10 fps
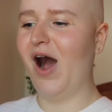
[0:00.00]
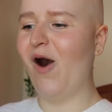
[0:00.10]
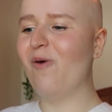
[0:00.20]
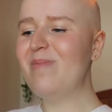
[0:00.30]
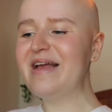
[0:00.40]

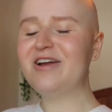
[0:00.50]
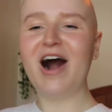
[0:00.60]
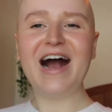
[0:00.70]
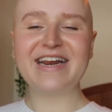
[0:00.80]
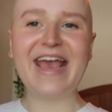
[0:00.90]
Oh my
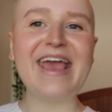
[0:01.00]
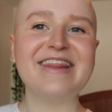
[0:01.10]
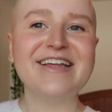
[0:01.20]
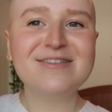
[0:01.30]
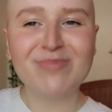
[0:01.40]
god,
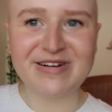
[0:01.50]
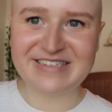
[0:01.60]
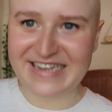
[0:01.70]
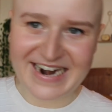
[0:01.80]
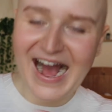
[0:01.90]
okay, this
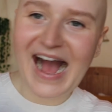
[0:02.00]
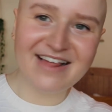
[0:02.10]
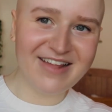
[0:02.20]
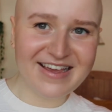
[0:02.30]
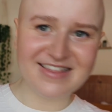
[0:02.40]
person, I
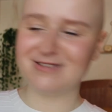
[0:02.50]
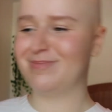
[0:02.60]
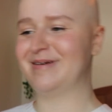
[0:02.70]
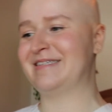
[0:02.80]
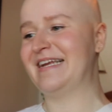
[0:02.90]
like this
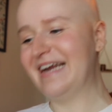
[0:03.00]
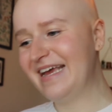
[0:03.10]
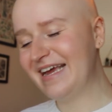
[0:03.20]
person.